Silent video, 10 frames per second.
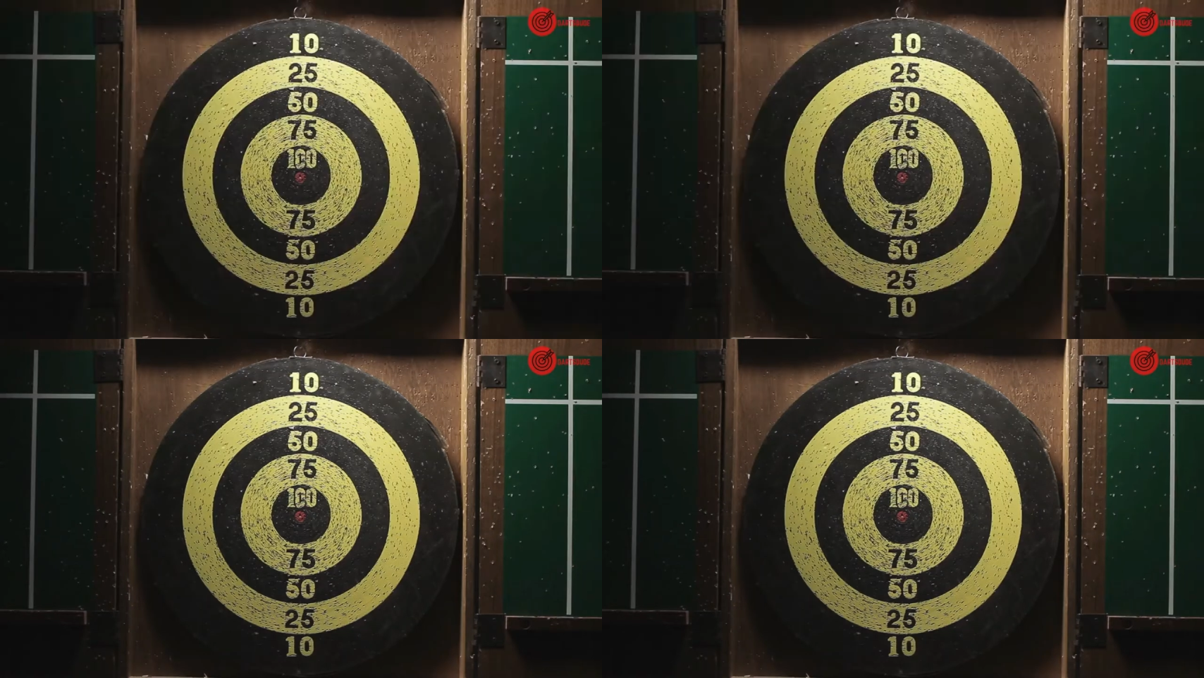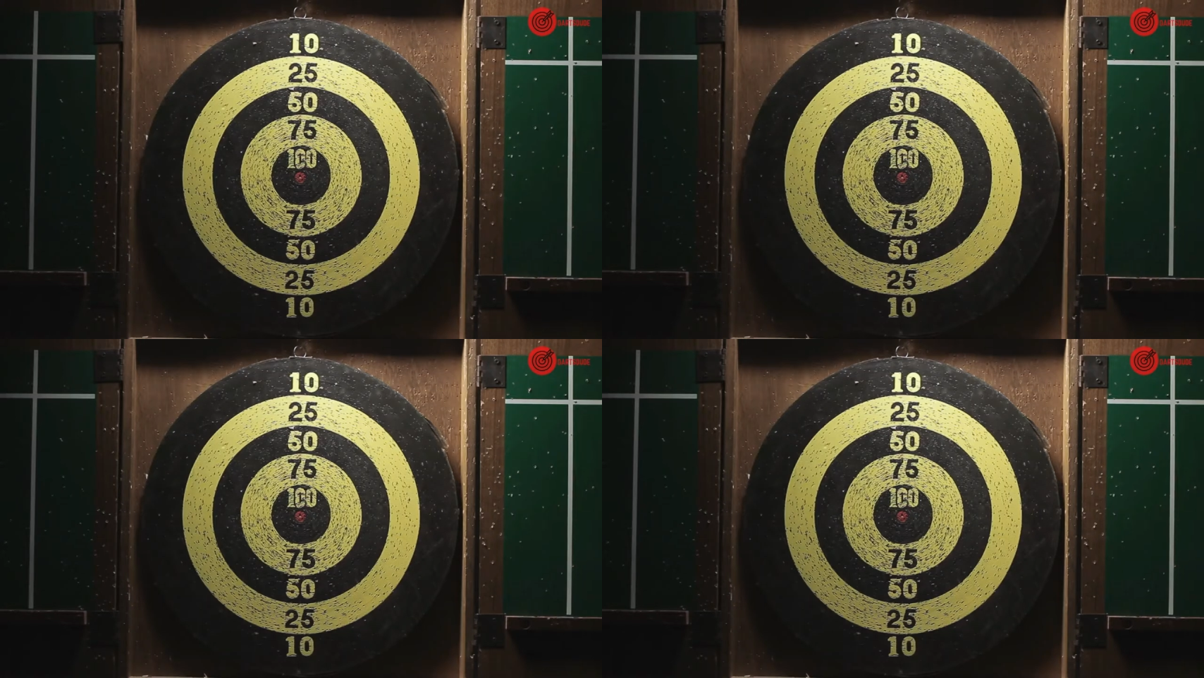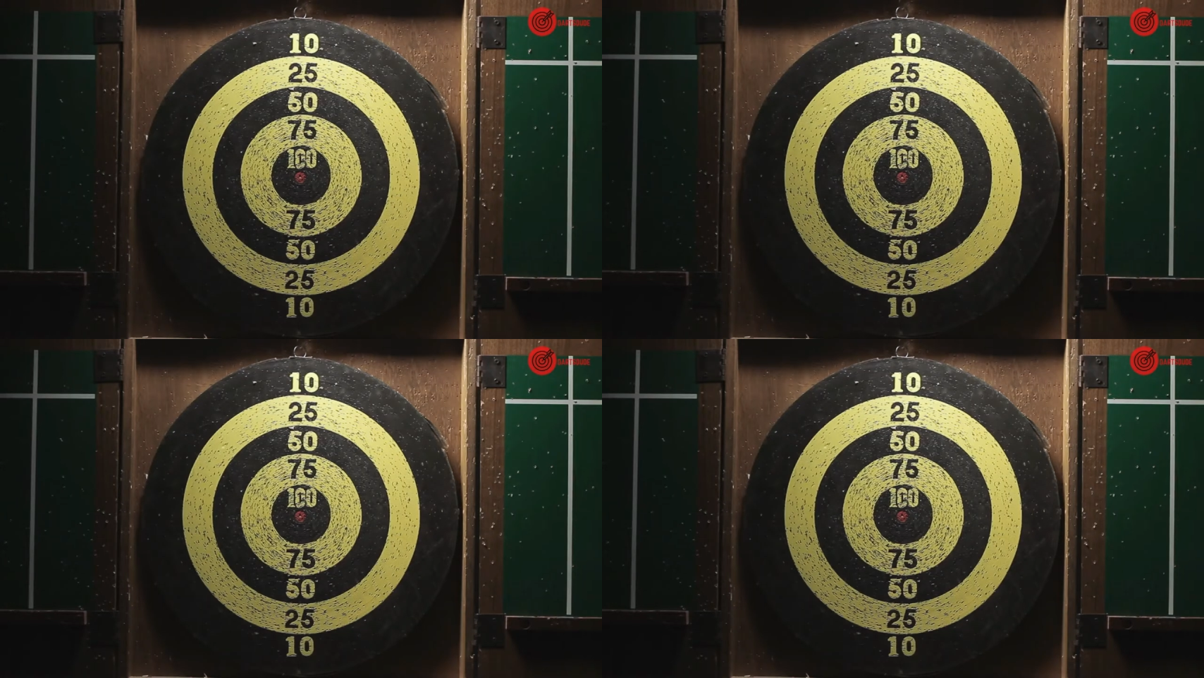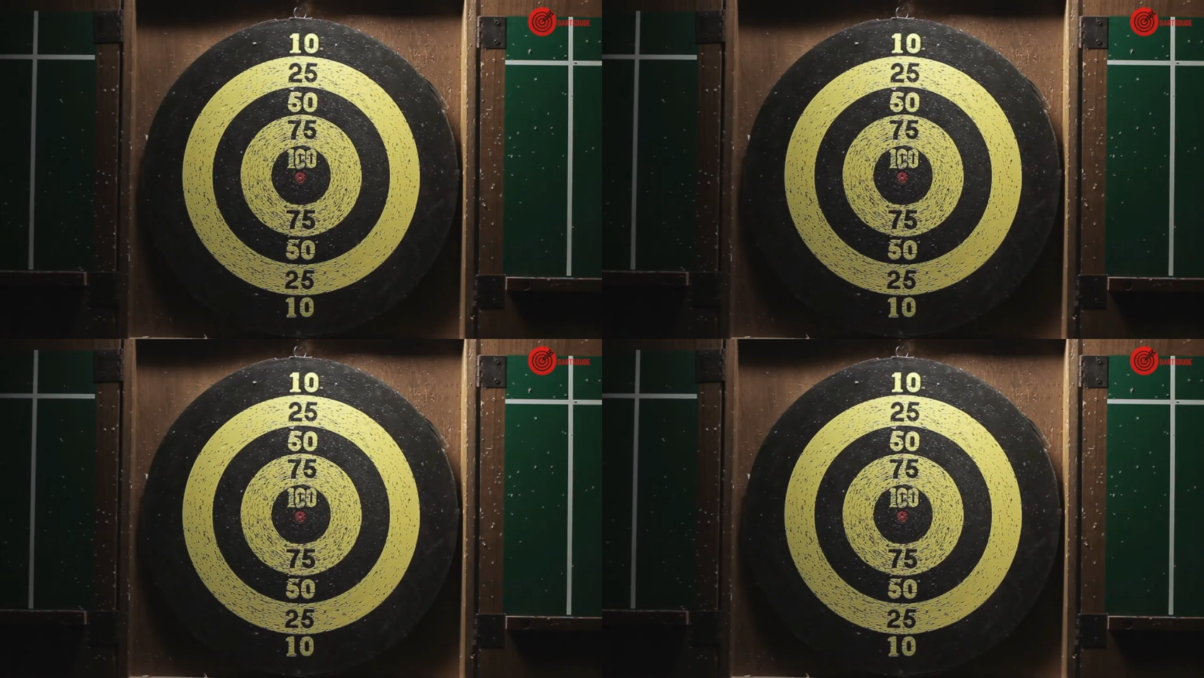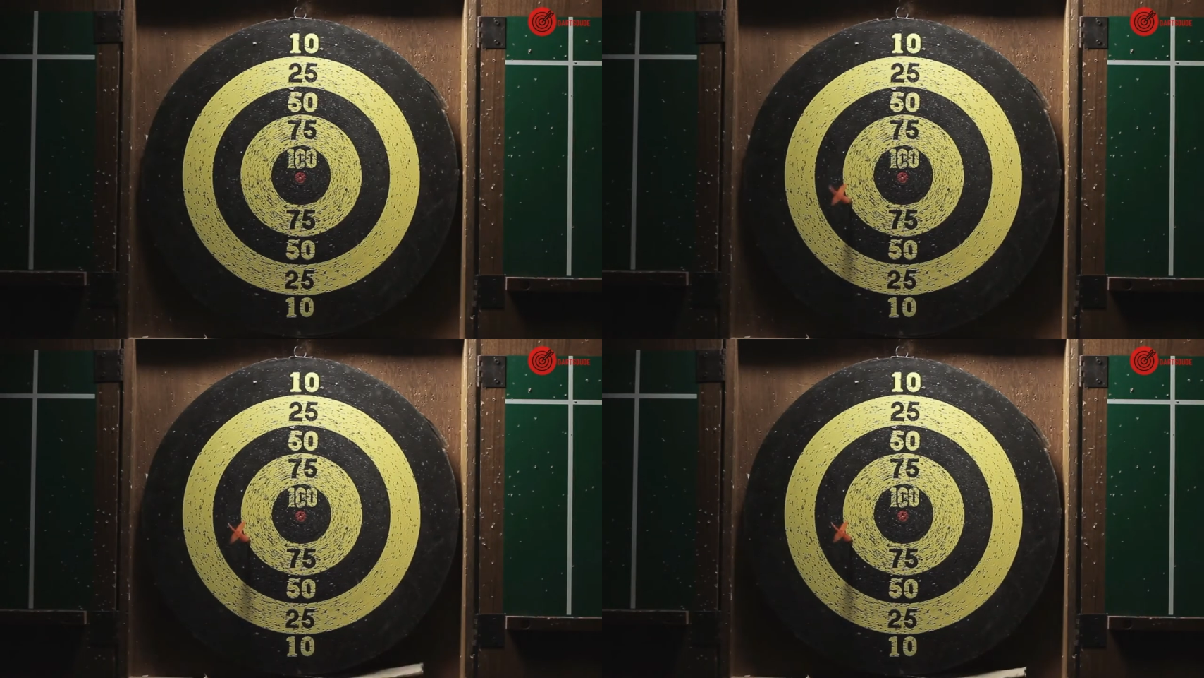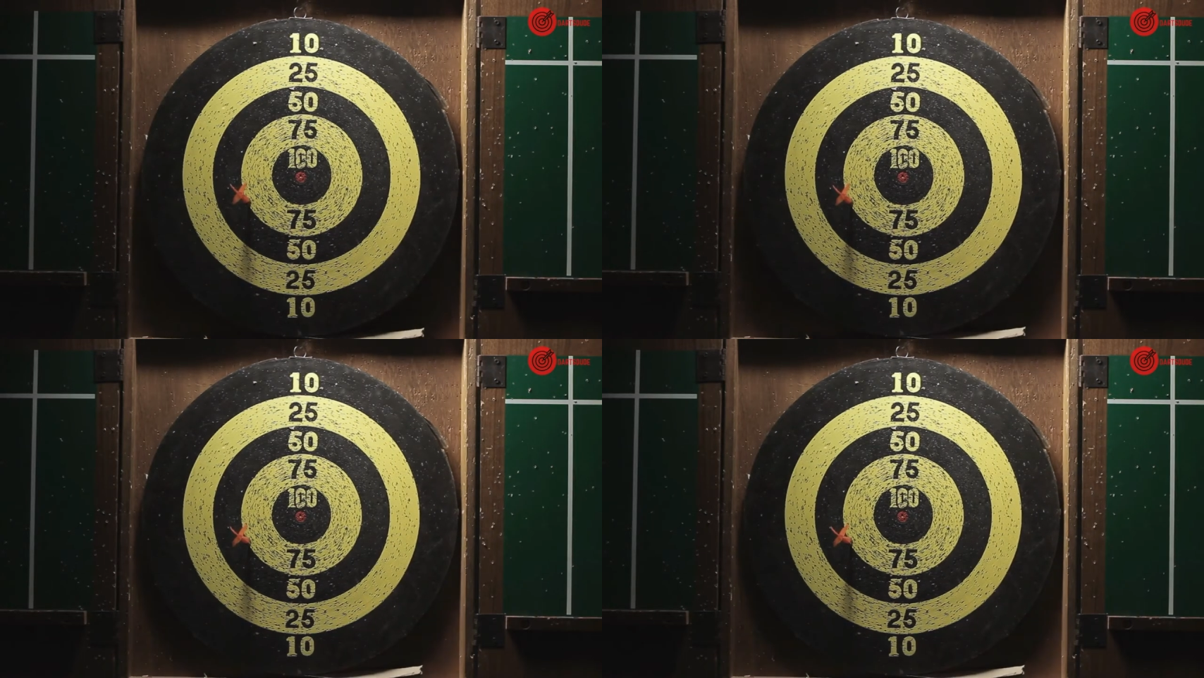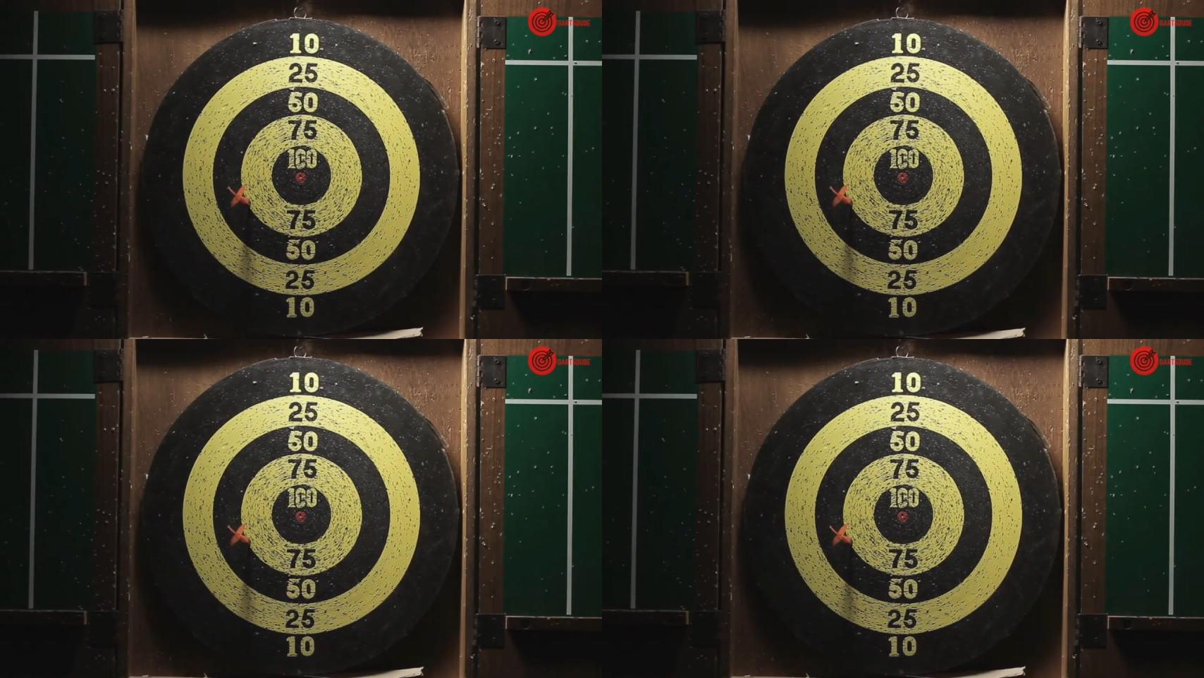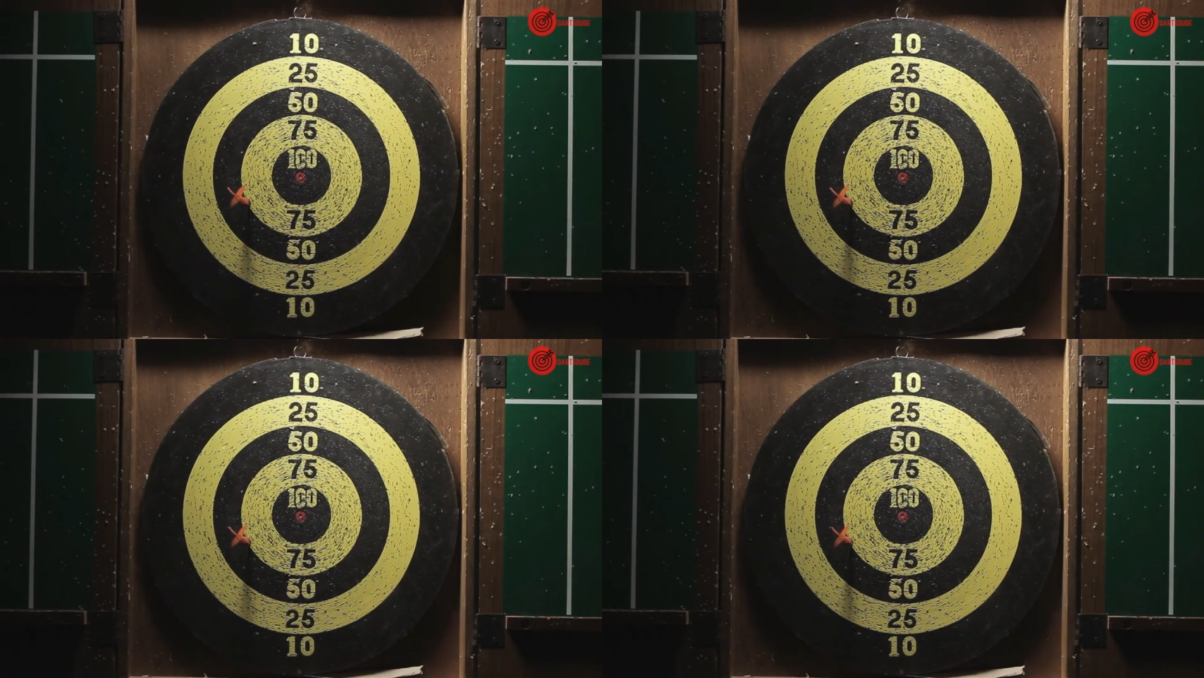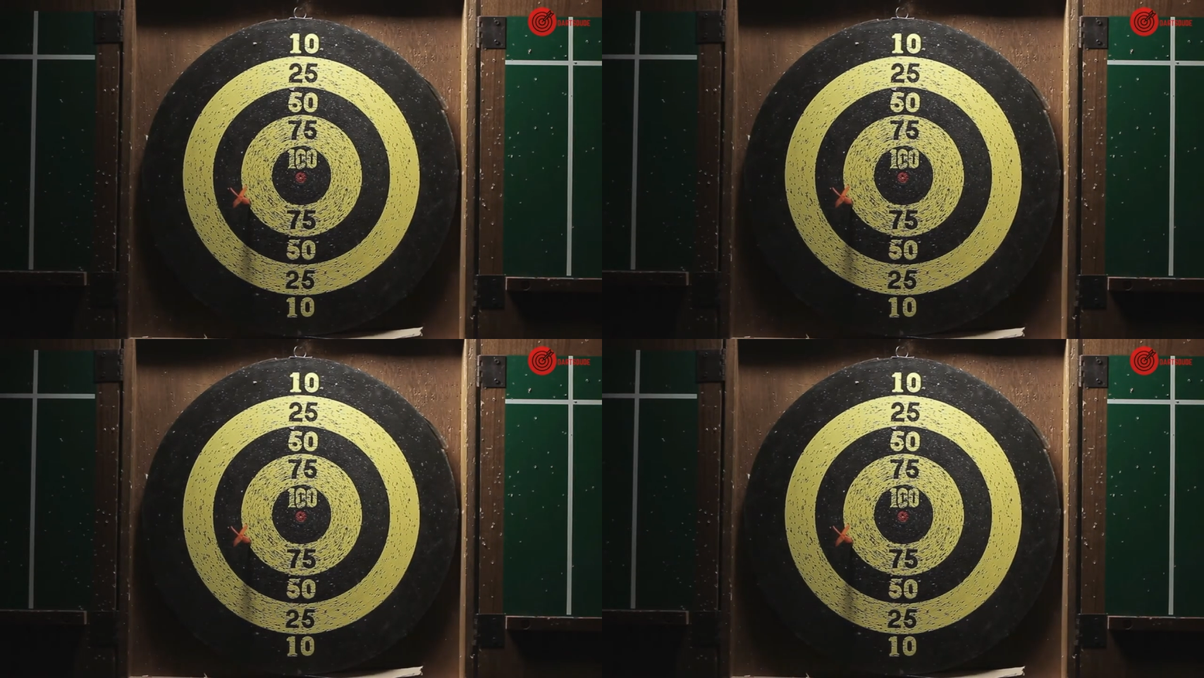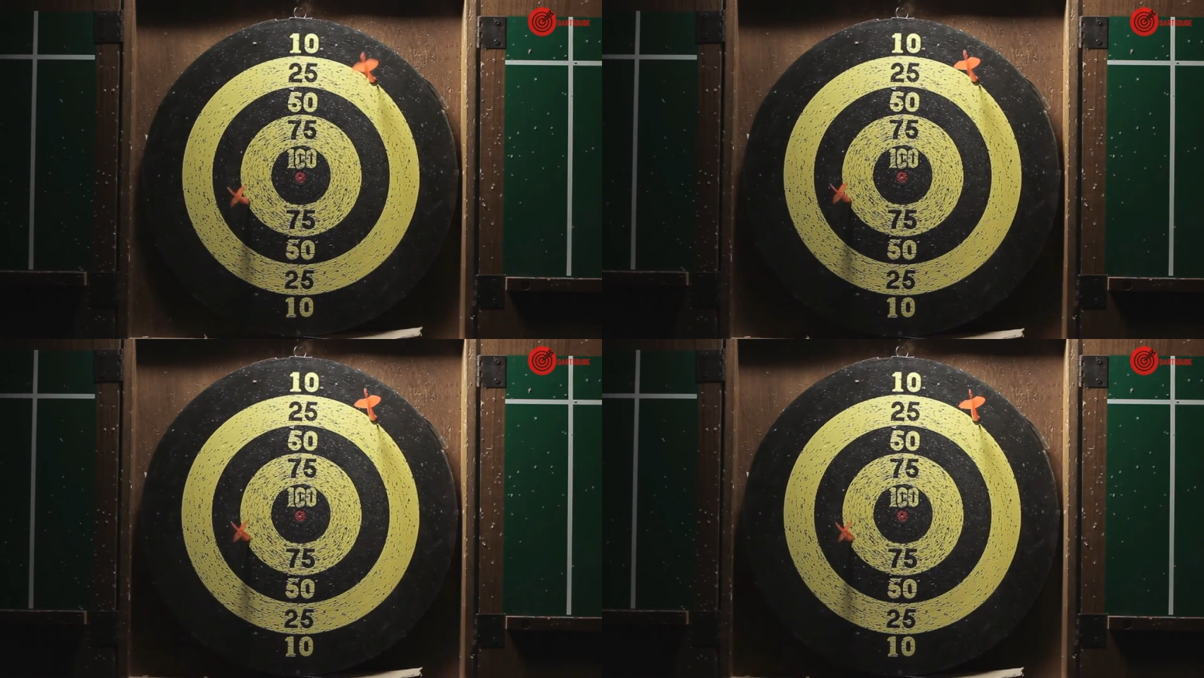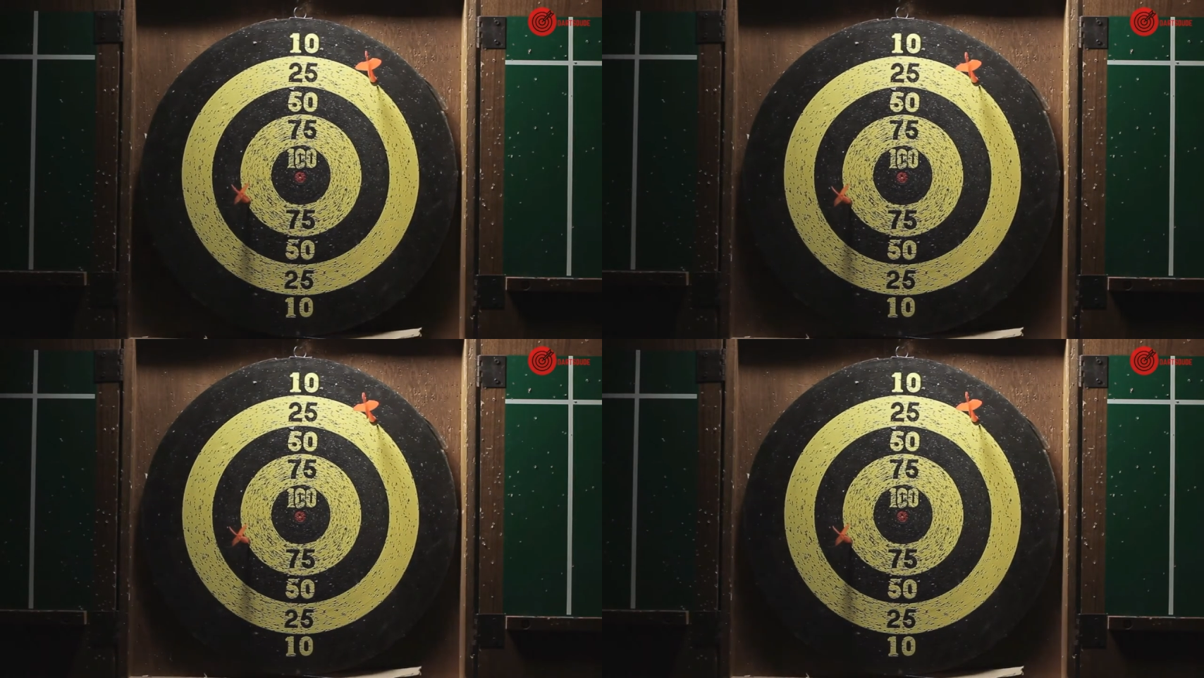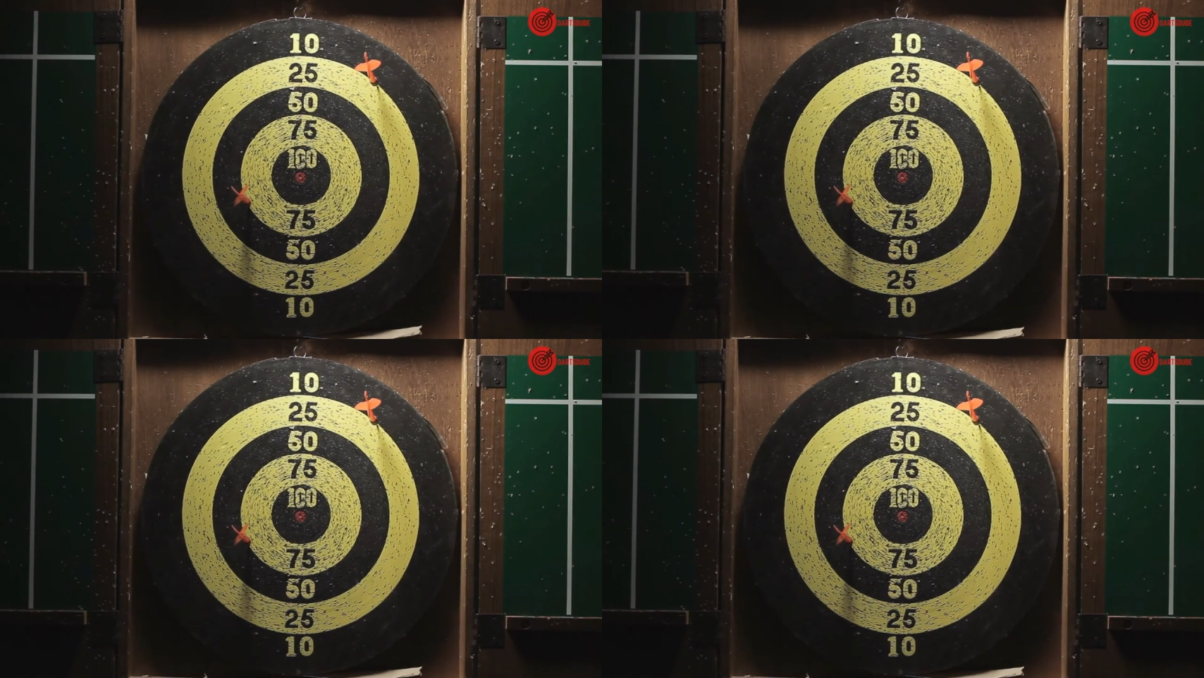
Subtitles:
No face is visible, so there are no lips to read.